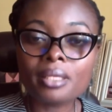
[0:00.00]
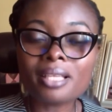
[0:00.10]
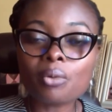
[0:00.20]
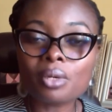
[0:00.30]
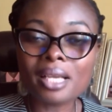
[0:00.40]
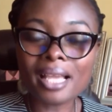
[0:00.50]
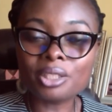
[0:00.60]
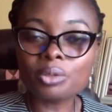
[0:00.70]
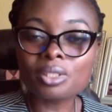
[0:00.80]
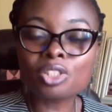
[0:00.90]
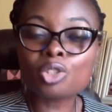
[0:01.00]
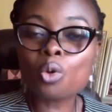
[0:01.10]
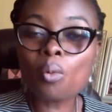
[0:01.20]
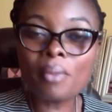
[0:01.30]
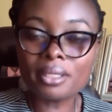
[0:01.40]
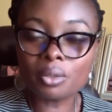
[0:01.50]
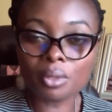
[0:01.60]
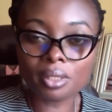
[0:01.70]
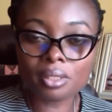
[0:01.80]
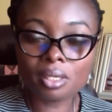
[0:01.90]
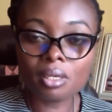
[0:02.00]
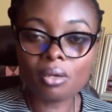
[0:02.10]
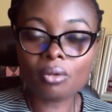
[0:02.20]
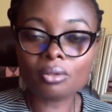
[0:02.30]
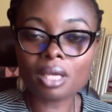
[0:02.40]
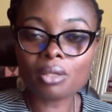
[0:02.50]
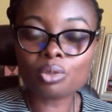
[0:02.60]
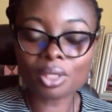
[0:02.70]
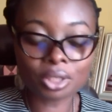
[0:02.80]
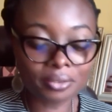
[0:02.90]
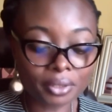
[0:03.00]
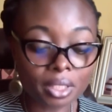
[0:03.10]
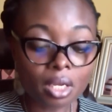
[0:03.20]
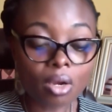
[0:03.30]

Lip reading: That will guide you in so many ways on how to achieve it.